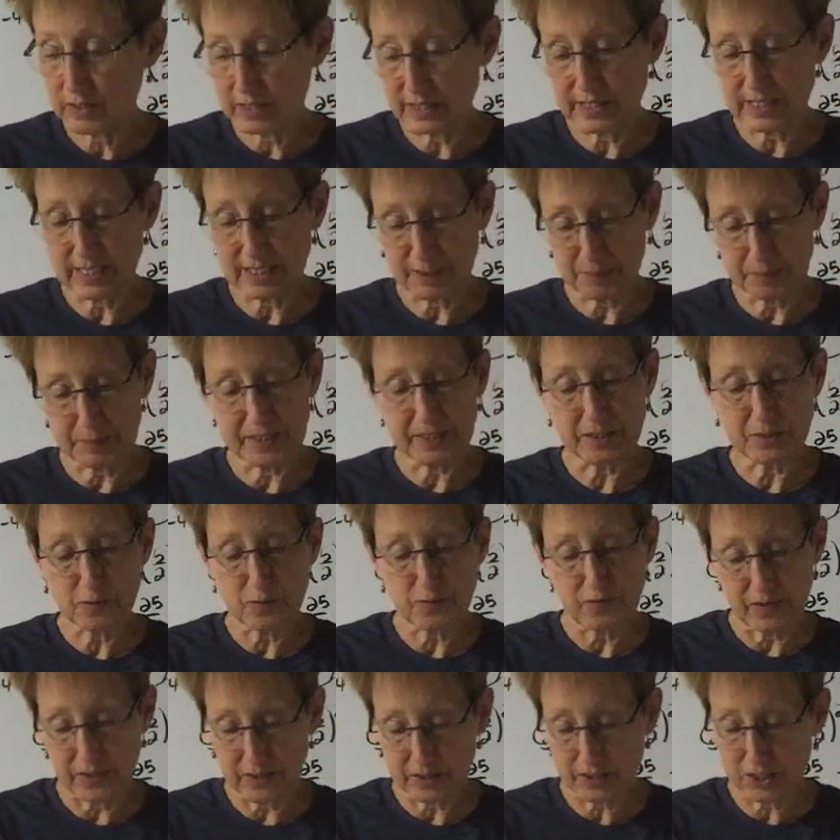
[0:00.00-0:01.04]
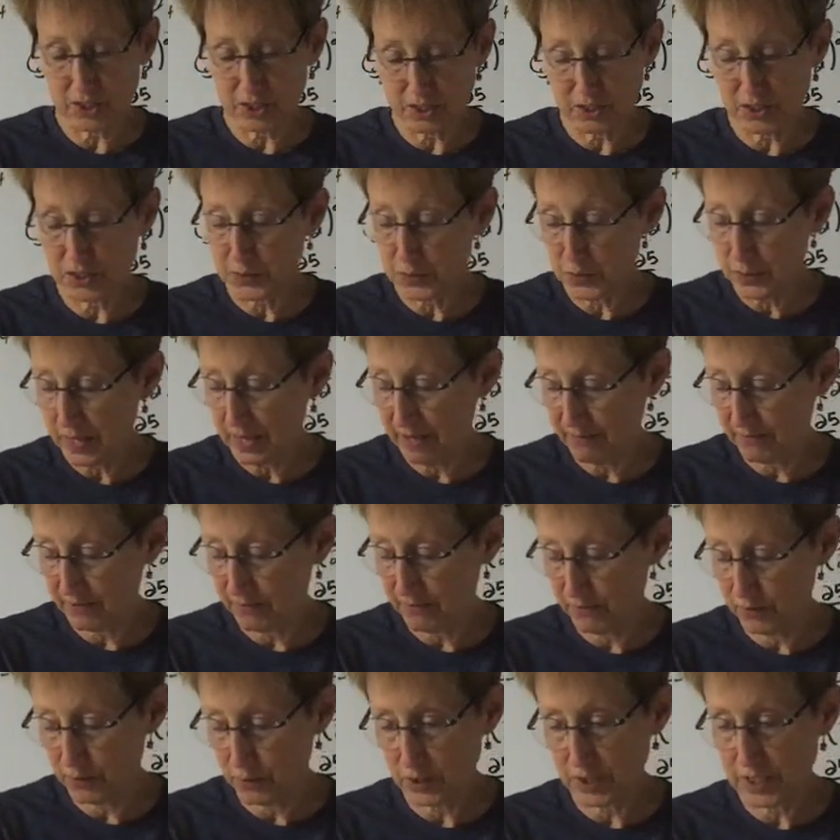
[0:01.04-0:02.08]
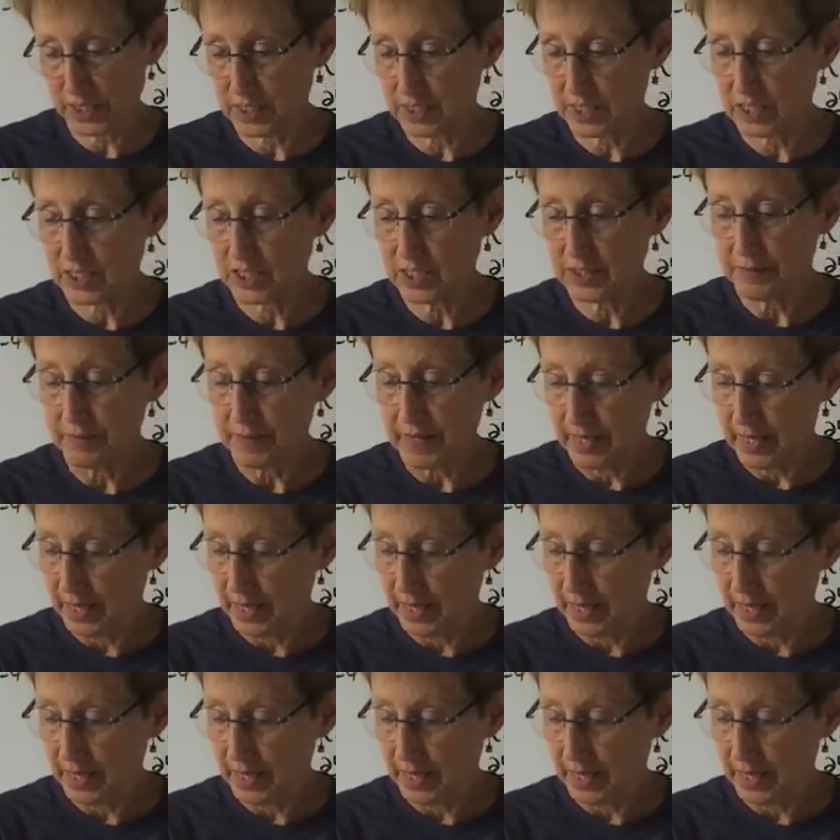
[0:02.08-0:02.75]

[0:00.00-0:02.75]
because exponential functions do have inverses.